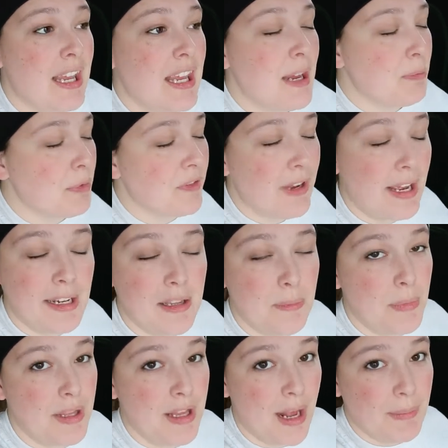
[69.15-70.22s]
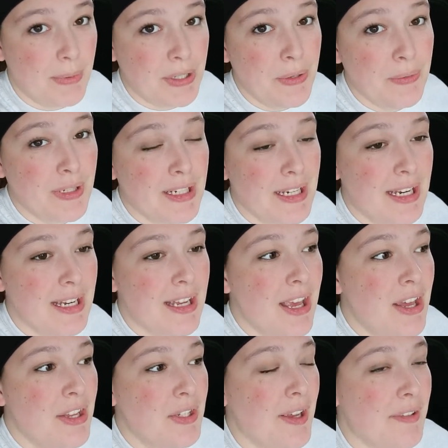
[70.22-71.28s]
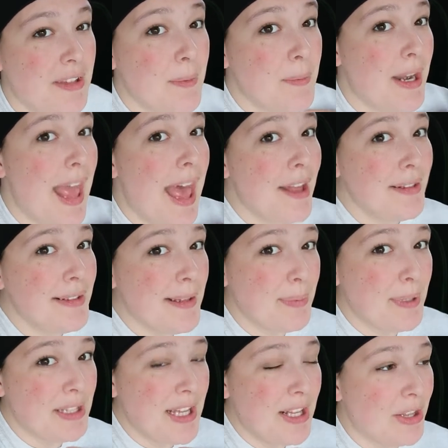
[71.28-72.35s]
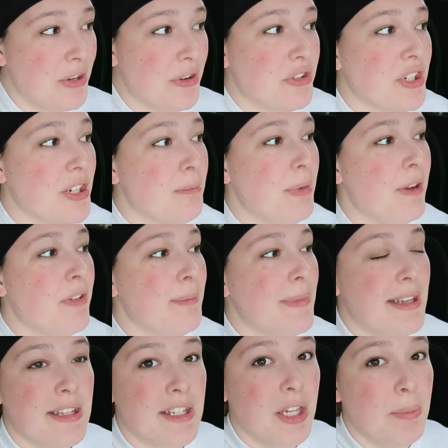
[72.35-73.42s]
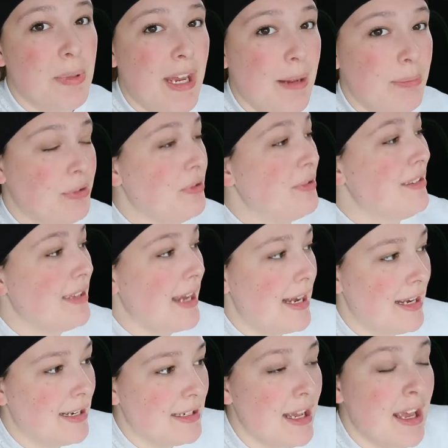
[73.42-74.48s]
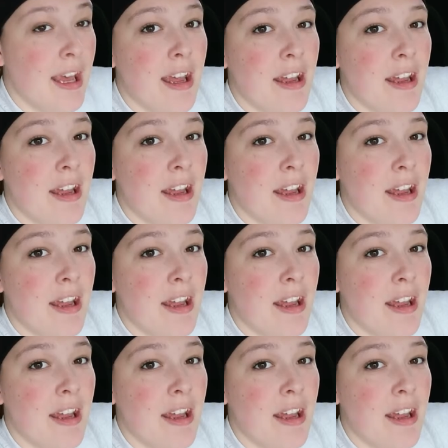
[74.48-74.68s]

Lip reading: He provides me the opportunity to have someone else build the enclosure, but for me to still be able to design it